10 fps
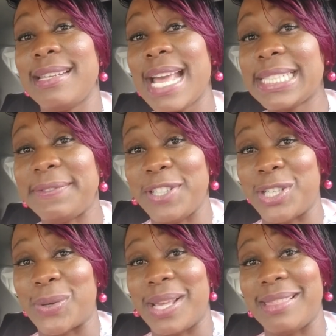next
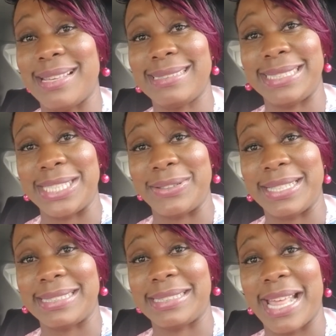video in this
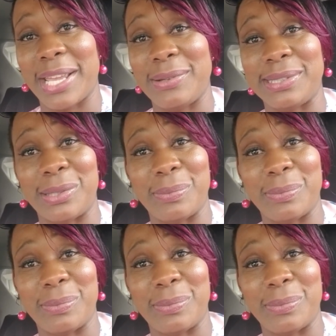series thank you so